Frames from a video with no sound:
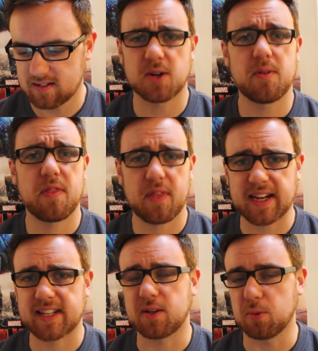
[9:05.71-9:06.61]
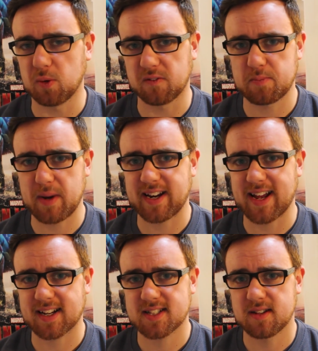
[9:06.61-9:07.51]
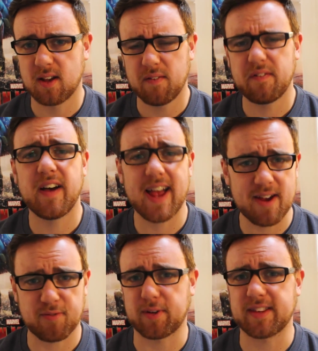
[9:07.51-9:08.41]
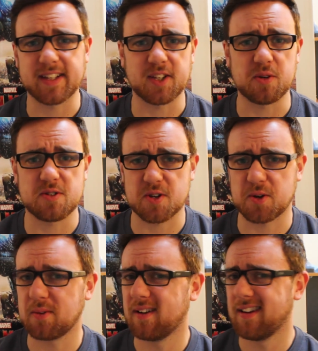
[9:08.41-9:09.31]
So thank you, Wolfsbane X, for everything you do.